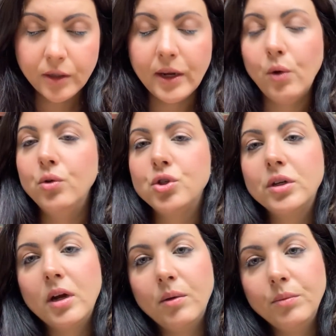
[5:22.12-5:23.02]
Now, who
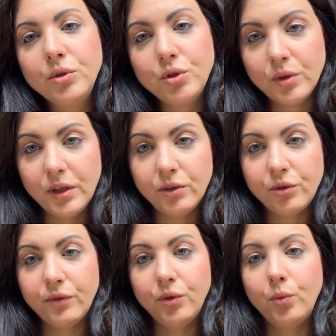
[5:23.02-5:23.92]
should come to the
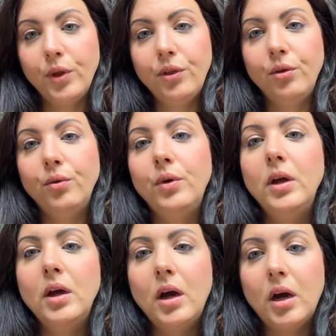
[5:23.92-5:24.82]
interview with you?
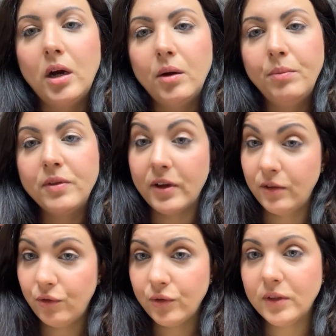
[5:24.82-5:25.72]

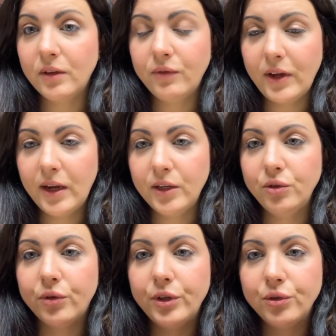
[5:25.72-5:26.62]
Besides yourself
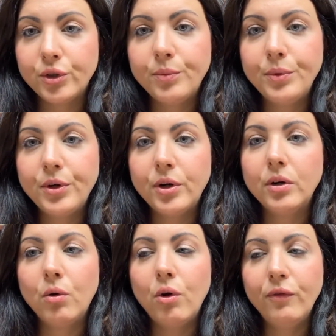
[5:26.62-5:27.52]
and your
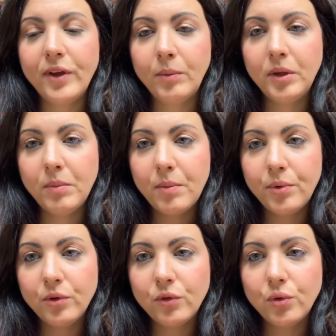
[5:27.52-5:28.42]
interpreter, all family
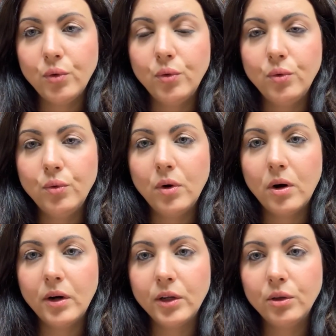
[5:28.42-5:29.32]
members who
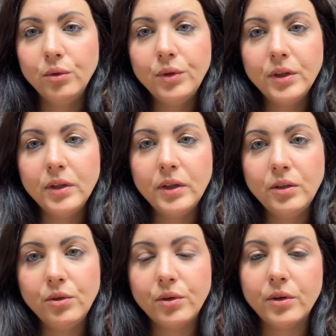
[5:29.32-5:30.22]
are included
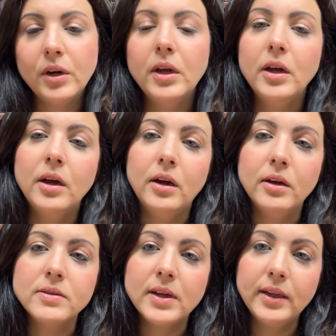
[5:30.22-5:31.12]
in your
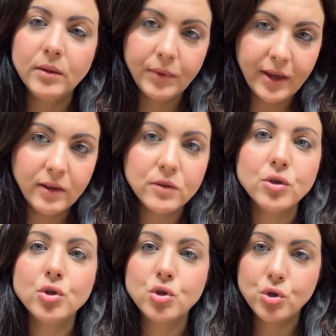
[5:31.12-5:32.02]
asylum
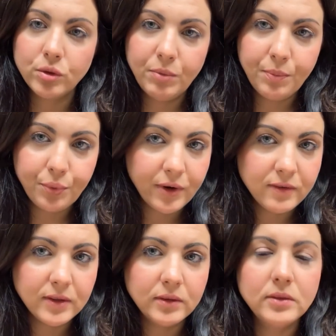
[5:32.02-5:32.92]
case should be
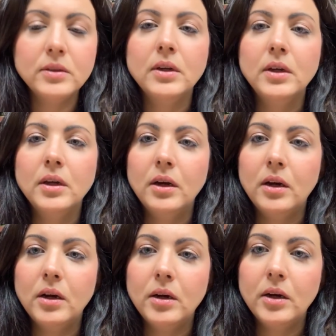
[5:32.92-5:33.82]
present
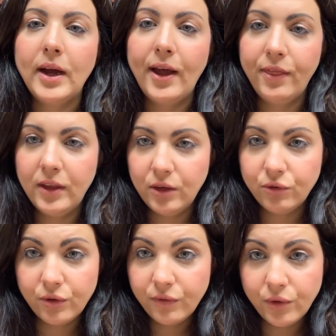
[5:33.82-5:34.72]
at the
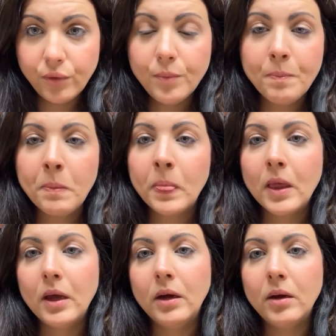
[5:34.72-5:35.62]
interview.
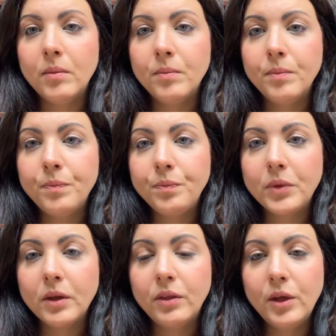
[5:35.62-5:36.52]

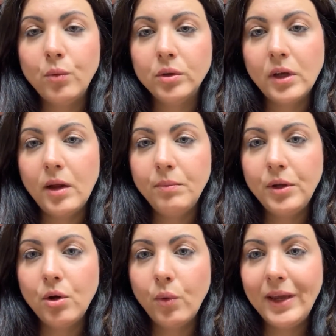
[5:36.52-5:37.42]
They will not
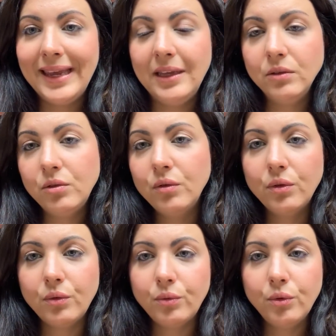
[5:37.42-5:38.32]
be going into
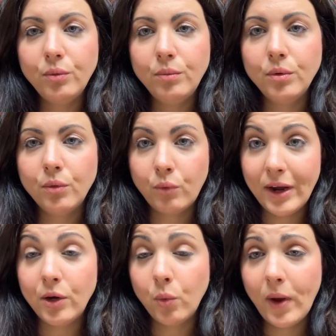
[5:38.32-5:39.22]
the room
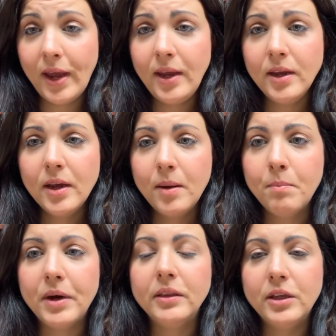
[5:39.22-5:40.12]
right away,
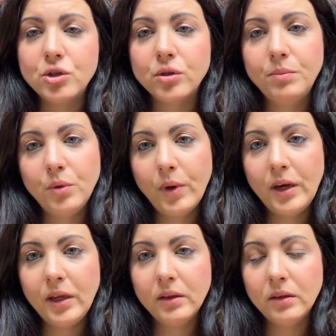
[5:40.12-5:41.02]
but they should be
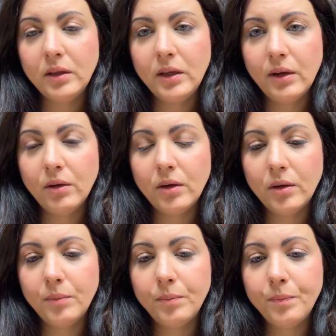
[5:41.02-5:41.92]
waiting
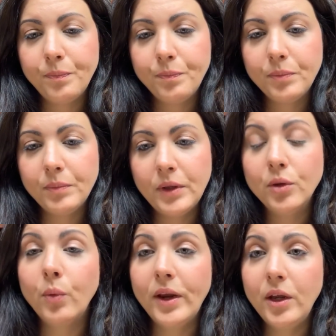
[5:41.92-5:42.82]
in
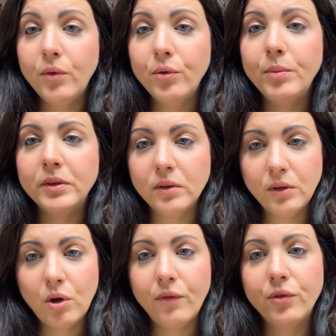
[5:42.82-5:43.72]
the waiting room until
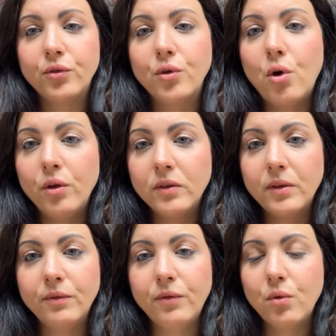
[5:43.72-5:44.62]
the officer calls
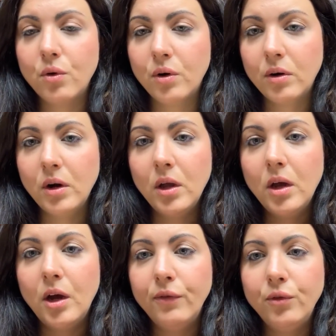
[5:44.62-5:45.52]
them for
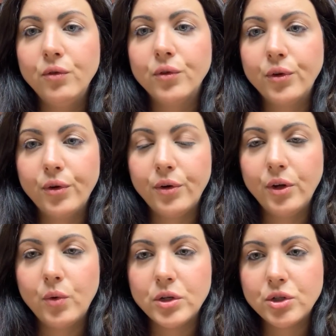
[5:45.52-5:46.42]
a few security
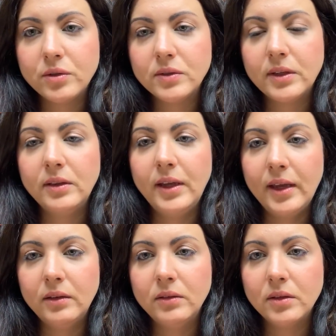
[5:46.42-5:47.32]
questions at the
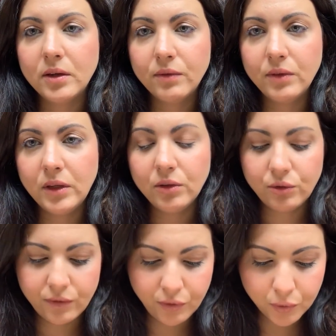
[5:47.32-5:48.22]
end of the
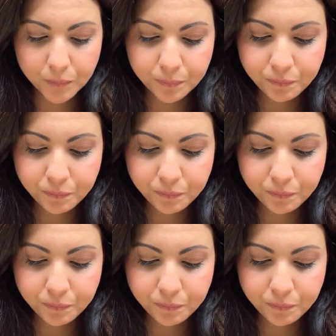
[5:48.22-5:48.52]
interview.